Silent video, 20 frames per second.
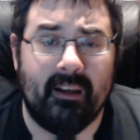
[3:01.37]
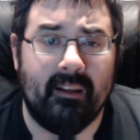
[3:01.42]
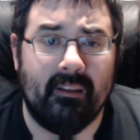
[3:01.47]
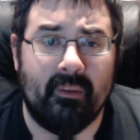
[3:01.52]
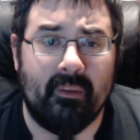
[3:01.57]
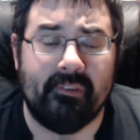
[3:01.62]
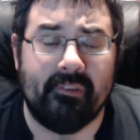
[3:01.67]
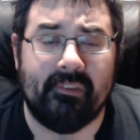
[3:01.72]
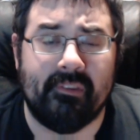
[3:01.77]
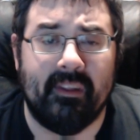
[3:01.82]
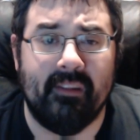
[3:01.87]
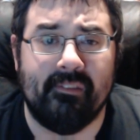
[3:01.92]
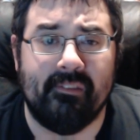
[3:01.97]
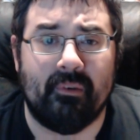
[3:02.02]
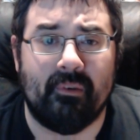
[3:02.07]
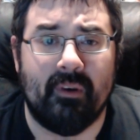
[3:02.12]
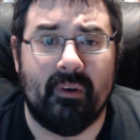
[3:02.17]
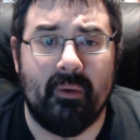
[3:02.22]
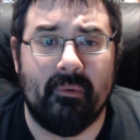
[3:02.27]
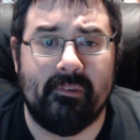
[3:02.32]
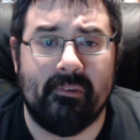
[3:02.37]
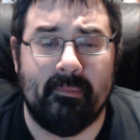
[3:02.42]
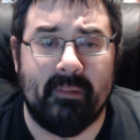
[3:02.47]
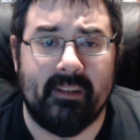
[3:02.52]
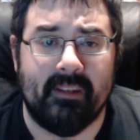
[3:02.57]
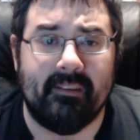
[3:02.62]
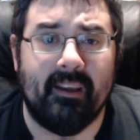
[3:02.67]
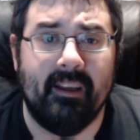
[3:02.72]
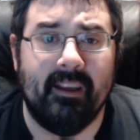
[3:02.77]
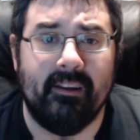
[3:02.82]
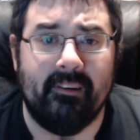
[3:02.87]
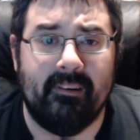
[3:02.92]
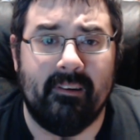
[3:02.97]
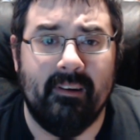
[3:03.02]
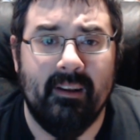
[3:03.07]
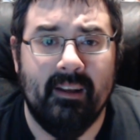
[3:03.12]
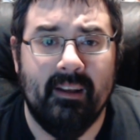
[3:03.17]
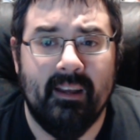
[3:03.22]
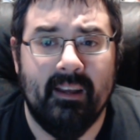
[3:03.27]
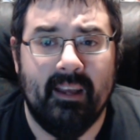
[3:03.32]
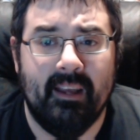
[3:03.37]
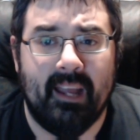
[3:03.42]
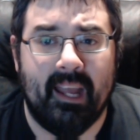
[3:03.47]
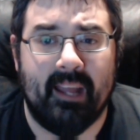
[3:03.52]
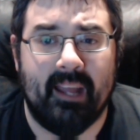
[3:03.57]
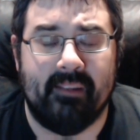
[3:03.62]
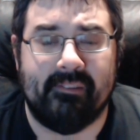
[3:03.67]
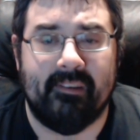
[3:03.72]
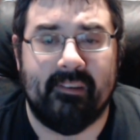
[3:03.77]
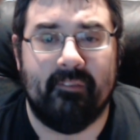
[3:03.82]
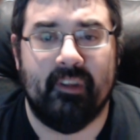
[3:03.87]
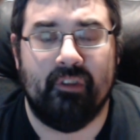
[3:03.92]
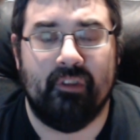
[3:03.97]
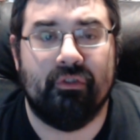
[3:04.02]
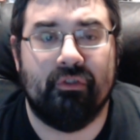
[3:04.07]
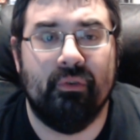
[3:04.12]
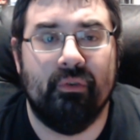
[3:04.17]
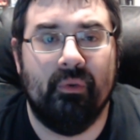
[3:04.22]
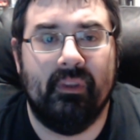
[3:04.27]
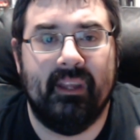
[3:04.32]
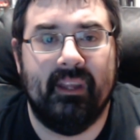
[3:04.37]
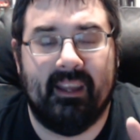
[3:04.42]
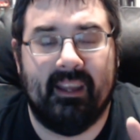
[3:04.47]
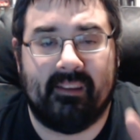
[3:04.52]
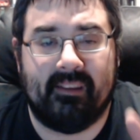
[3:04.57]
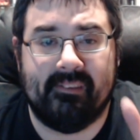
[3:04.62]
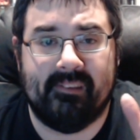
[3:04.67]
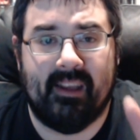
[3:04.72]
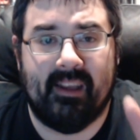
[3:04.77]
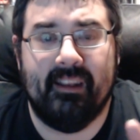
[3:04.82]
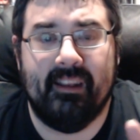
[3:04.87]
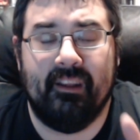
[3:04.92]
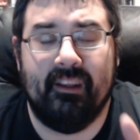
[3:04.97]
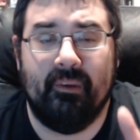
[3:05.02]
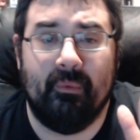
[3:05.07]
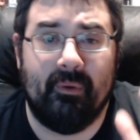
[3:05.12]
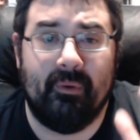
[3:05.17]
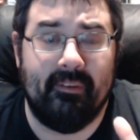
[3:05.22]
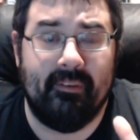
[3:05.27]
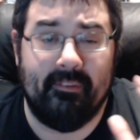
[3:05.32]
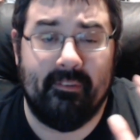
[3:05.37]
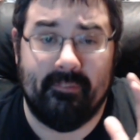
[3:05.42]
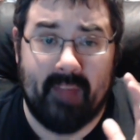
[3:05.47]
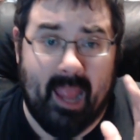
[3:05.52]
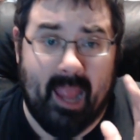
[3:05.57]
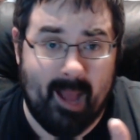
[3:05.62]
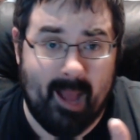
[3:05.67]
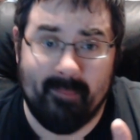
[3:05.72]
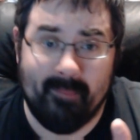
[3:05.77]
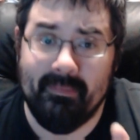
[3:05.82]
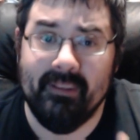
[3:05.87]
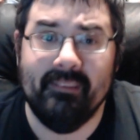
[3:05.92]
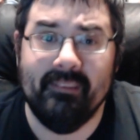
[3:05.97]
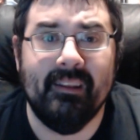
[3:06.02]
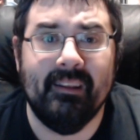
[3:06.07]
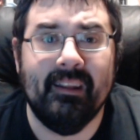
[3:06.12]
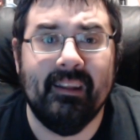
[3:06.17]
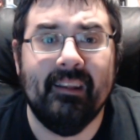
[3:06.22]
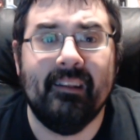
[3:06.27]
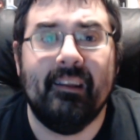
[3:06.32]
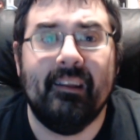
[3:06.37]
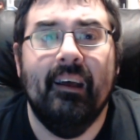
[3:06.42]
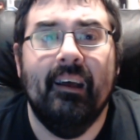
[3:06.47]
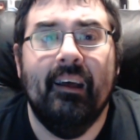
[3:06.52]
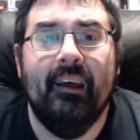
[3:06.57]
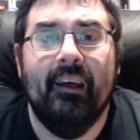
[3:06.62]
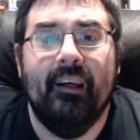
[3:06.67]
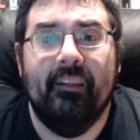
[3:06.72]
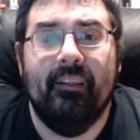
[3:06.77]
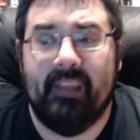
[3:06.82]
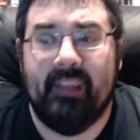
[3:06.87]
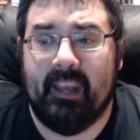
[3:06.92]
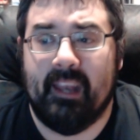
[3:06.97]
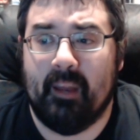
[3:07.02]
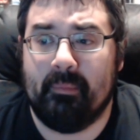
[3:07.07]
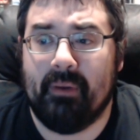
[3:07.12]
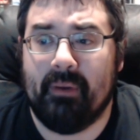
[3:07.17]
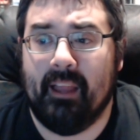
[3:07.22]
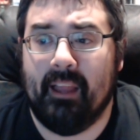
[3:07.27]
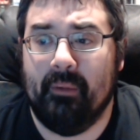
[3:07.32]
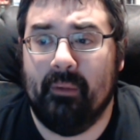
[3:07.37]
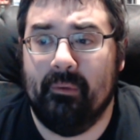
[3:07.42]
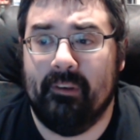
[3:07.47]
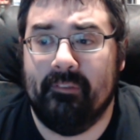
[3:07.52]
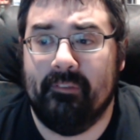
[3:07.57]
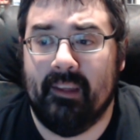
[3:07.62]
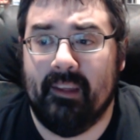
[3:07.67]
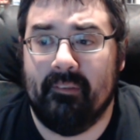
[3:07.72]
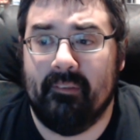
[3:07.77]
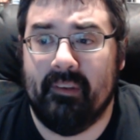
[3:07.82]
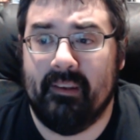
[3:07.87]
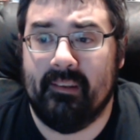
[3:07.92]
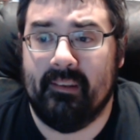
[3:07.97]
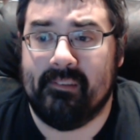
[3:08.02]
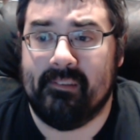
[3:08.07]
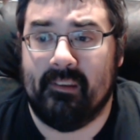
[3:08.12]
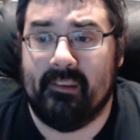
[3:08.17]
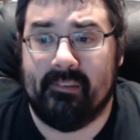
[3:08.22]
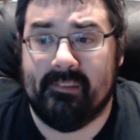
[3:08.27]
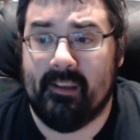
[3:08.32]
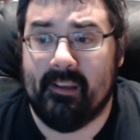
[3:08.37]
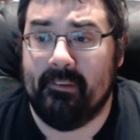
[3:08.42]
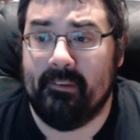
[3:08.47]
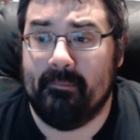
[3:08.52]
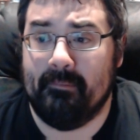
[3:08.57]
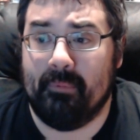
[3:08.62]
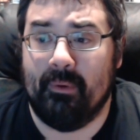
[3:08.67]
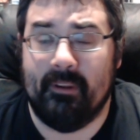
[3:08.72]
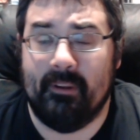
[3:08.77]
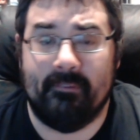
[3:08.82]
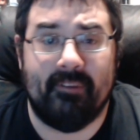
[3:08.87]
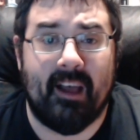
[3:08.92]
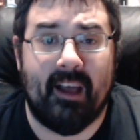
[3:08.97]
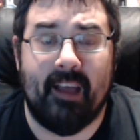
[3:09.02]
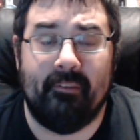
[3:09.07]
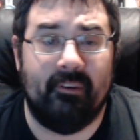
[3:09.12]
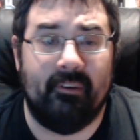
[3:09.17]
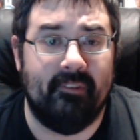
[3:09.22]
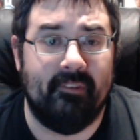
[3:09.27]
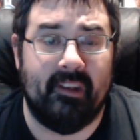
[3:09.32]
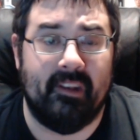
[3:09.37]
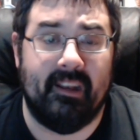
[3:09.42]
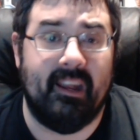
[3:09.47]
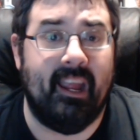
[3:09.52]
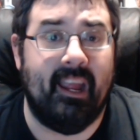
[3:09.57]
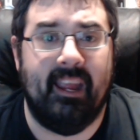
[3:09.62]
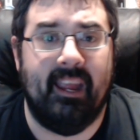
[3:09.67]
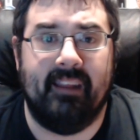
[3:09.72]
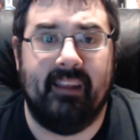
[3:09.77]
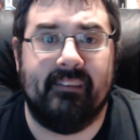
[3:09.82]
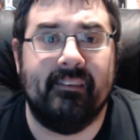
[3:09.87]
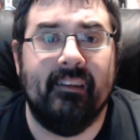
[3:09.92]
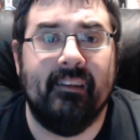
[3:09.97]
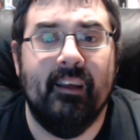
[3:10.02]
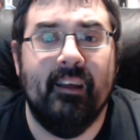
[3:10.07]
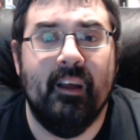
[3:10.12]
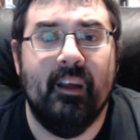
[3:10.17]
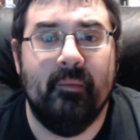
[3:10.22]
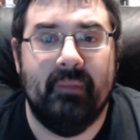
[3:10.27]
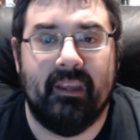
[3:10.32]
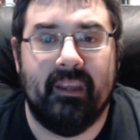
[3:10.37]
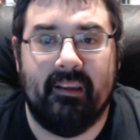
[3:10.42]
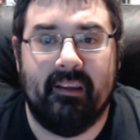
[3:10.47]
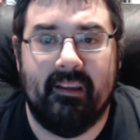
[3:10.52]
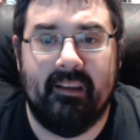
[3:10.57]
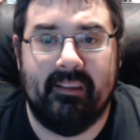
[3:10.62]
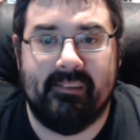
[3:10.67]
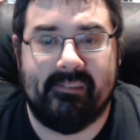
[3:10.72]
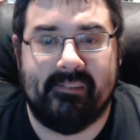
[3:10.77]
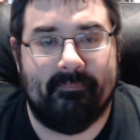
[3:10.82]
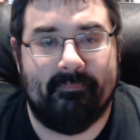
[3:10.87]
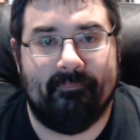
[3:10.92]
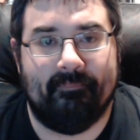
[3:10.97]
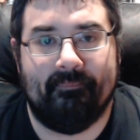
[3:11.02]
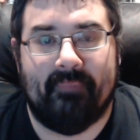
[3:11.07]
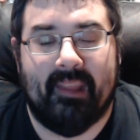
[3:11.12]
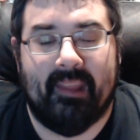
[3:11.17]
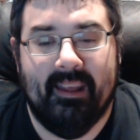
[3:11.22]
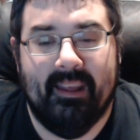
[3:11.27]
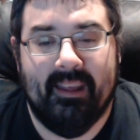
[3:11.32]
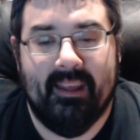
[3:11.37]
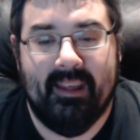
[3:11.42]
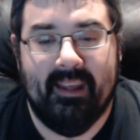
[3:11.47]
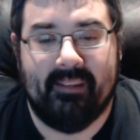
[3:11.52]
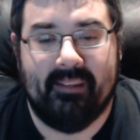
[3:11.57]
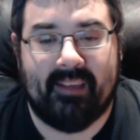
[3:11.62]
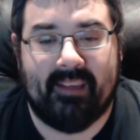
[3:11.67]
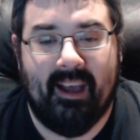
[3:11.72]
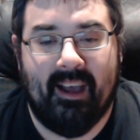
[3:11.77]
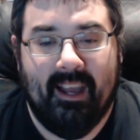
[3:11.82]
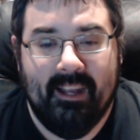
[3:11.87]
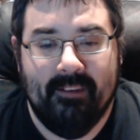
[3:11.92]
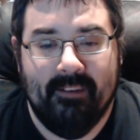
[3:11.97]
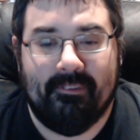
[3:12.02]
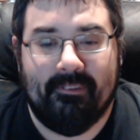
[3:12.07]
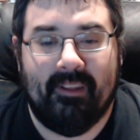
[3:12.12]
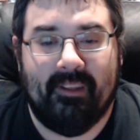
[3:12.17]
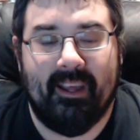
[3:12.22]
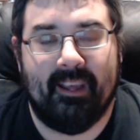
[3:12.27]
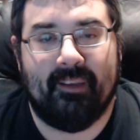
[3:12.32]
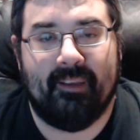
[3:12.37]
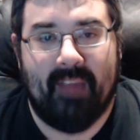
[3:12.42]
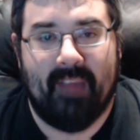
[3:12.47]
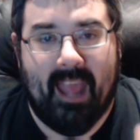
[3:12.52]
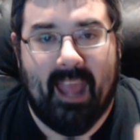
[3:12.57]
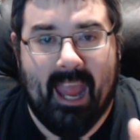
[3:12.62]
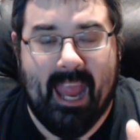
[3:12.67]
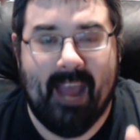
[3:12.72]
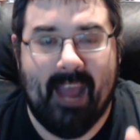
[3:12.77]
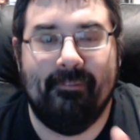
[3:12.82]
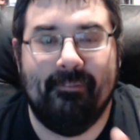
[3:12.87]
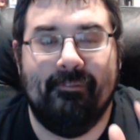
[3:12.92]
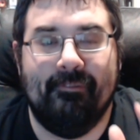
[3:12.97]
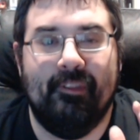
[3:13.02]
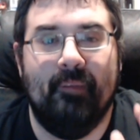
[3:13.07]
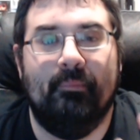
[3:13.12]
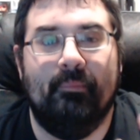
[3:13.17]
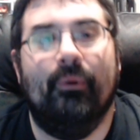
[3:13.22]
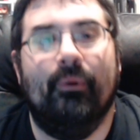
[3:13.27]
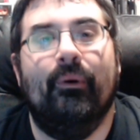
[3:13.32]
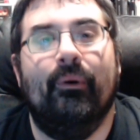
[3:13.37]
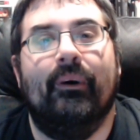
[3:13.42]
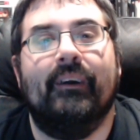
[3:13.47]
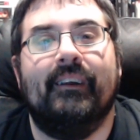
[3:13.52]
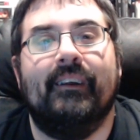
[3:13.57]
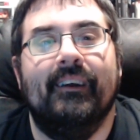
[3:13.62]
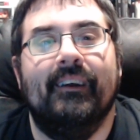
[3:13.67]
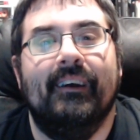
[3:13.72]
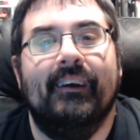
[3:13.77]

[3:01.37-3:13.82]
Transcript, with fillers: Lois Lane story was a bit tighter and something truly exciting were to have happened in it, then I probably would have given this a 7.5 or even an 8 because it's kind of like half the book